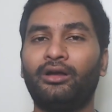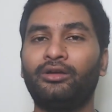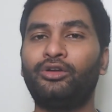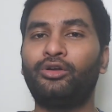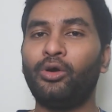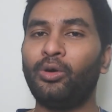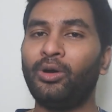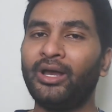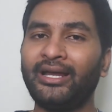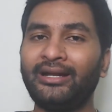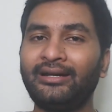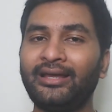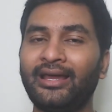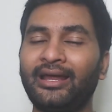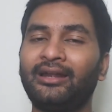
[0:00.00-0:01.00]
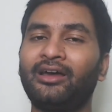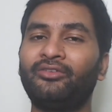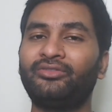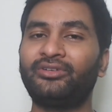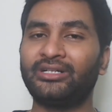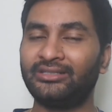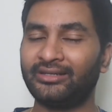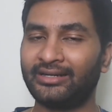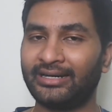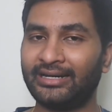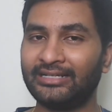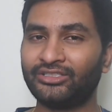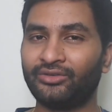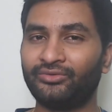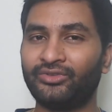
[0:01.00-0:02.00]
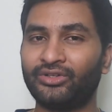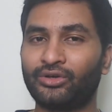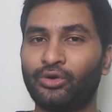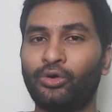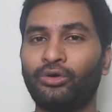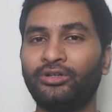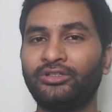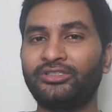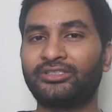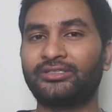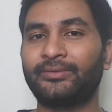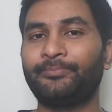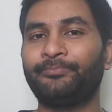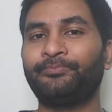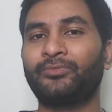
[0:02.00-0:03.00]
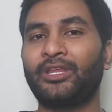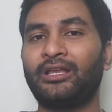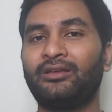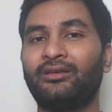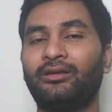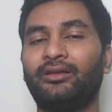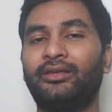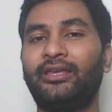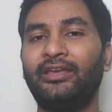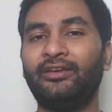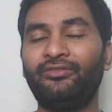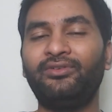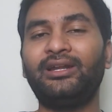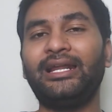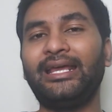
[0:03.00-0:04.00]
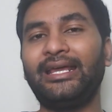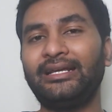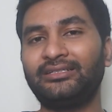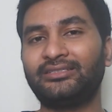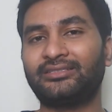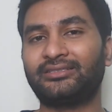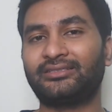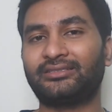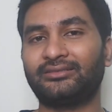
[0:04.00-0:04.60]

go ahead and after the release of the course, give links,